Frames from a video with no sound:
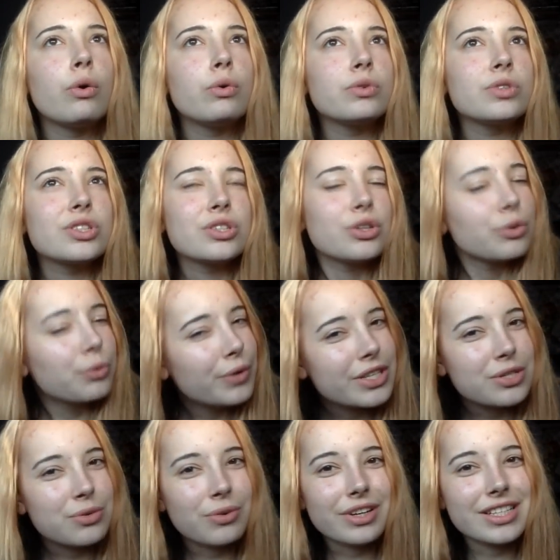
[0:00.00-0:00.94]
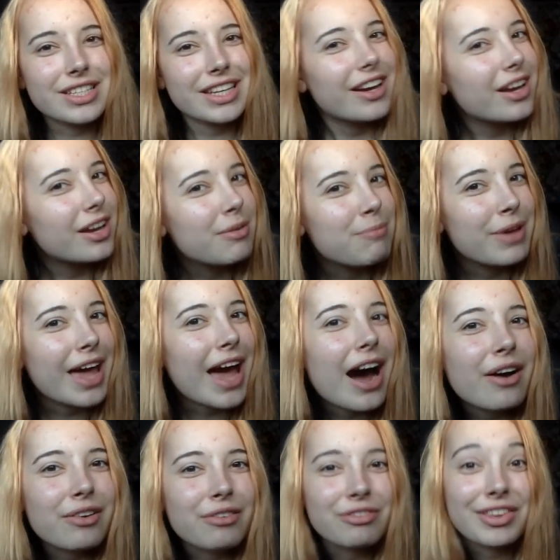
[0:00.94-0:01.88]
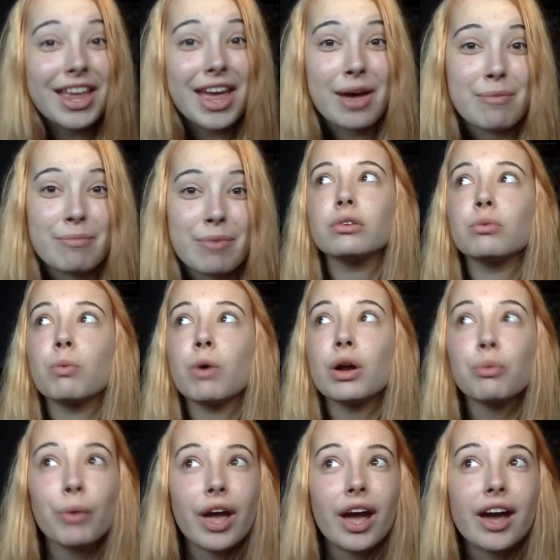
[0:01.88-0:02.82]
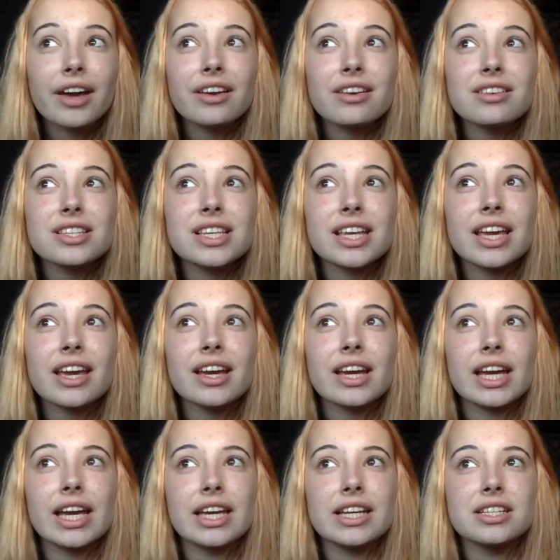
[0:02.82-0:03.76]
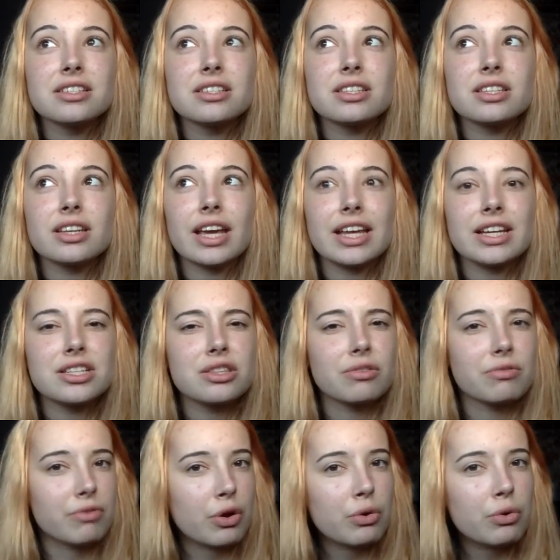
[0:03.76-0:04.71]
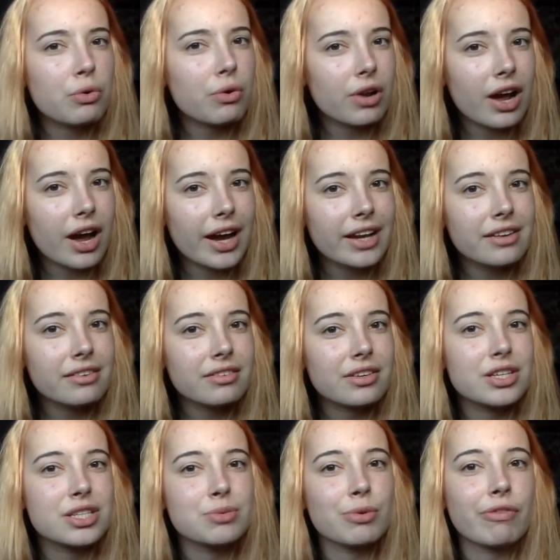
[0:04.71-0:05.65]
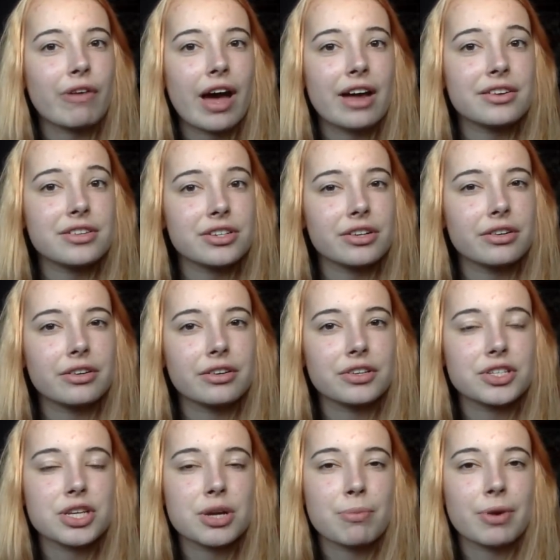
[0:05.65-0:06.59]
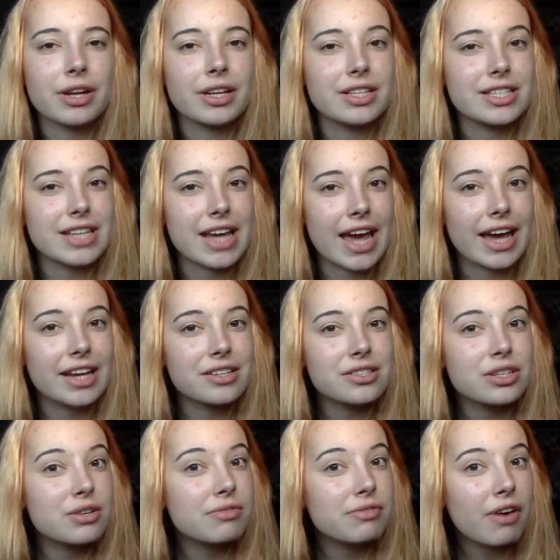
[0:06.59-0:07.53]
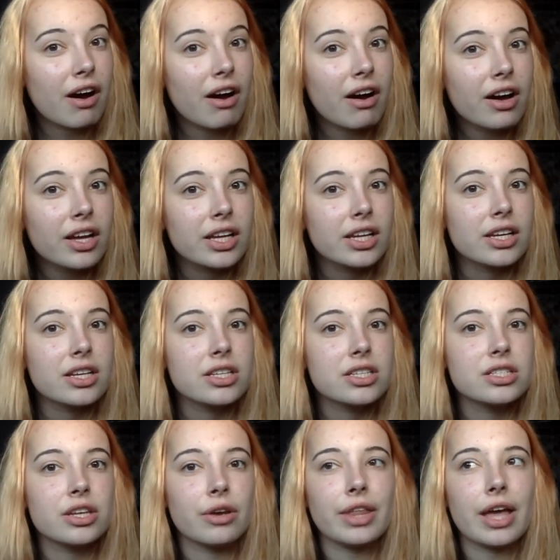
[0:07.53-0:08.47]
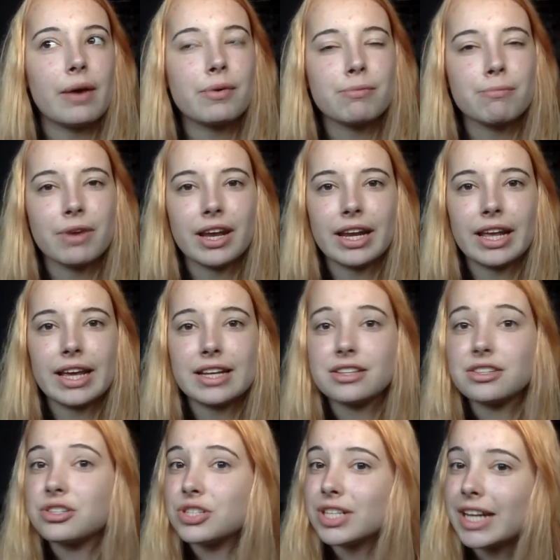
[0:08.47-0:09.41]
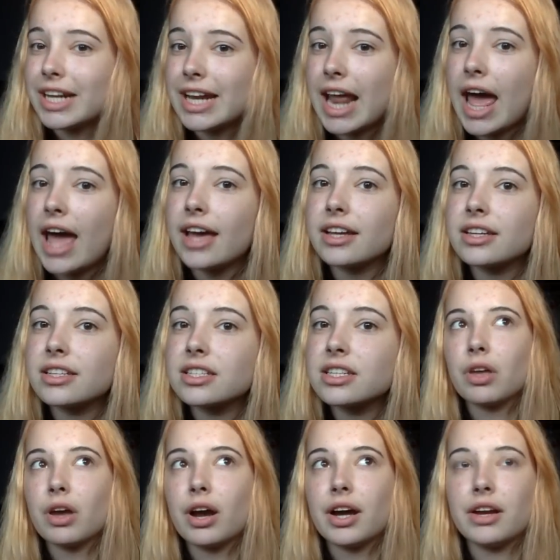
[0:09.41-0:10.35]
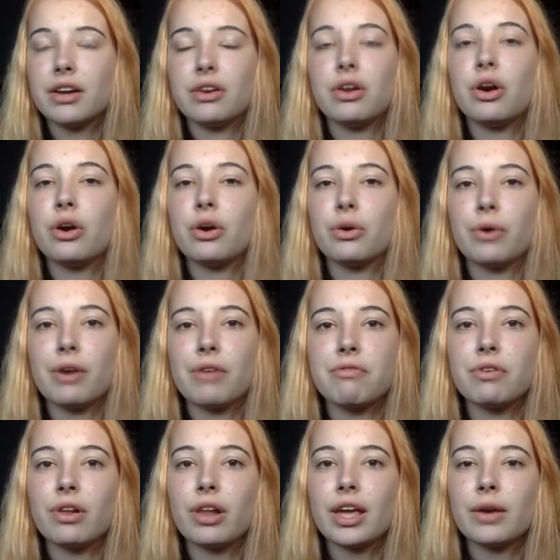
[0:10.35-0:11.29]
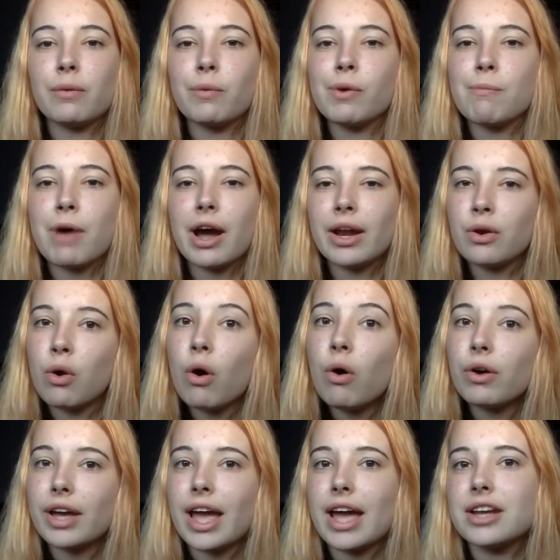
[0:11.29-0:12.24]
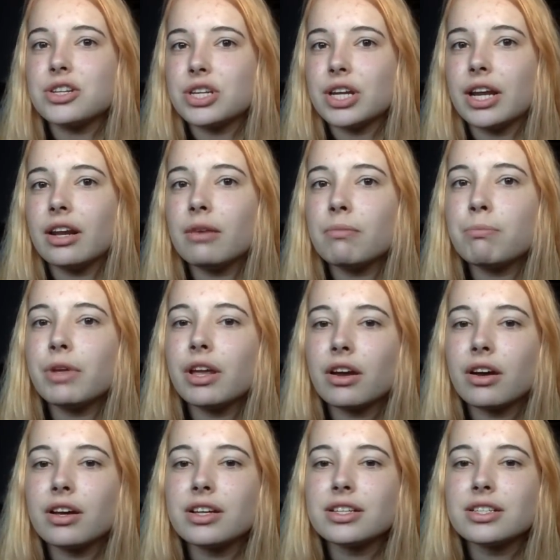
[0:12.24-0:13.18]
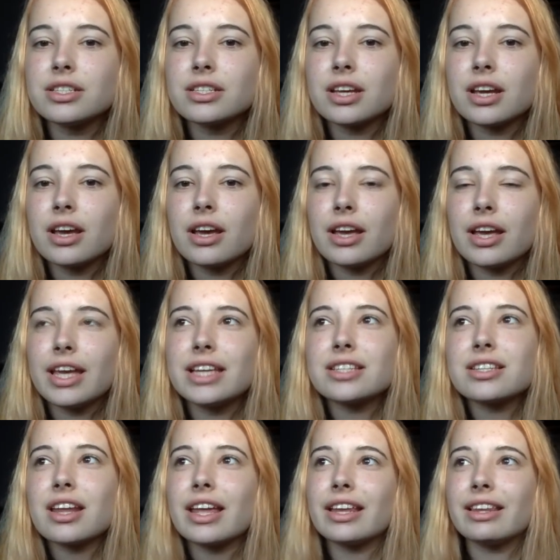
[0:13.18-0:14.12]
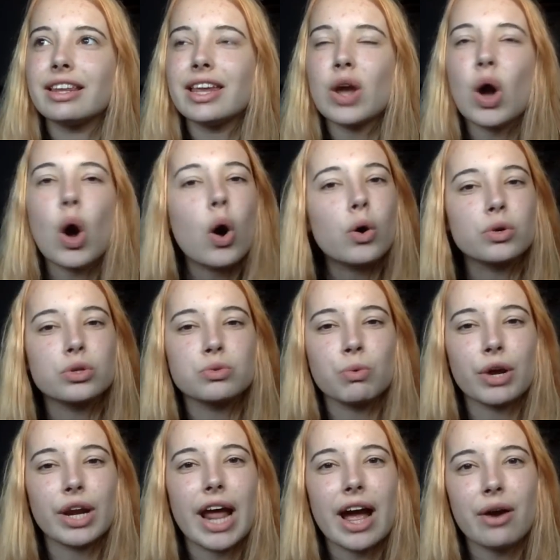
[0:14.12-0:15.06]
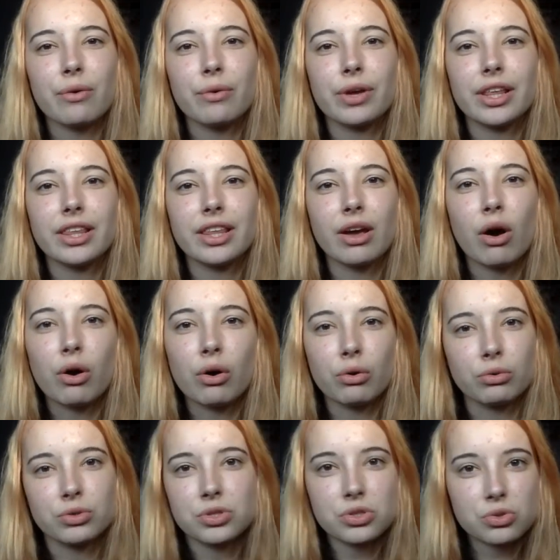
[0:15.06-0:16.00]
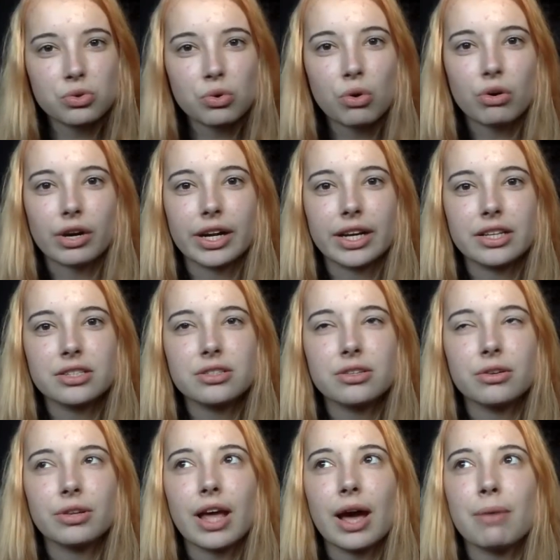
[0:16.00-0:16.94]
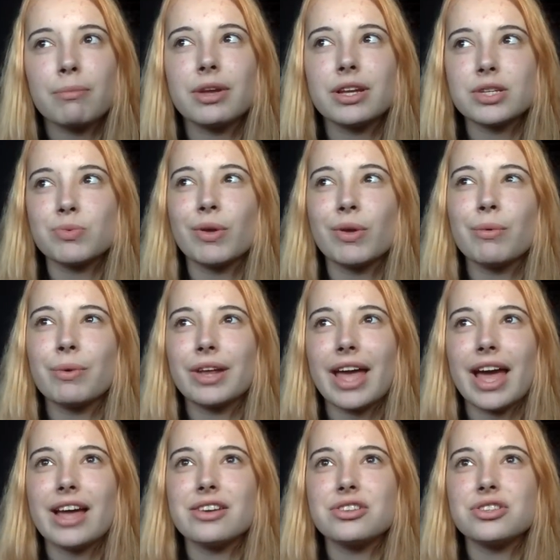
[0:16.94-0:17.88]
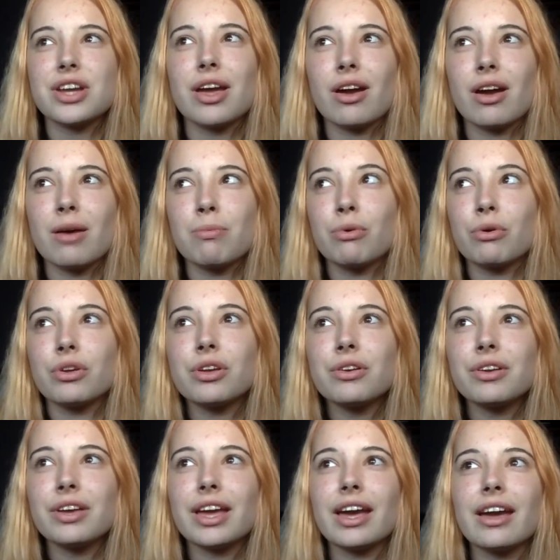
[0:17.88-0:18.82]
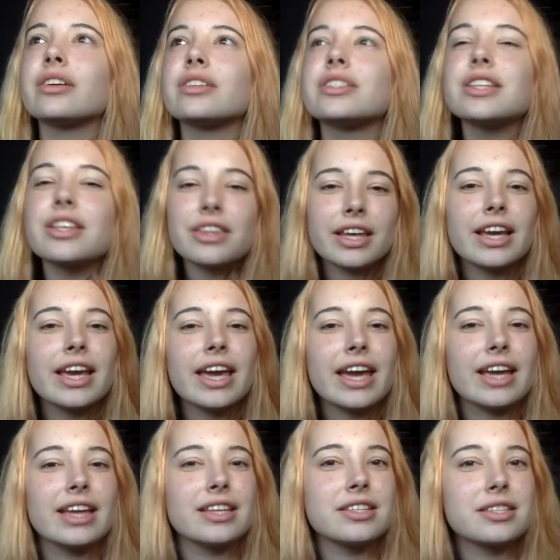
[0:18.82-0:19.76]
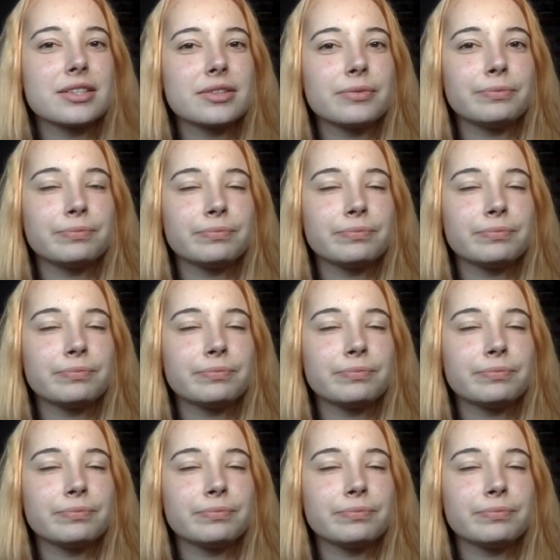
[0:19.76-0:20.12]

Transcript: So which one is it going to be out of them? One way I could see is it's the vocal line, because we've had Jungkook, Jimin and Tae so far, so that would mean it's Jin next. I don't know, I feel like we might not get Jin because he's like the odd one out in the whole story, so that means we would get J-Hope or Yoongi. Because the thing is,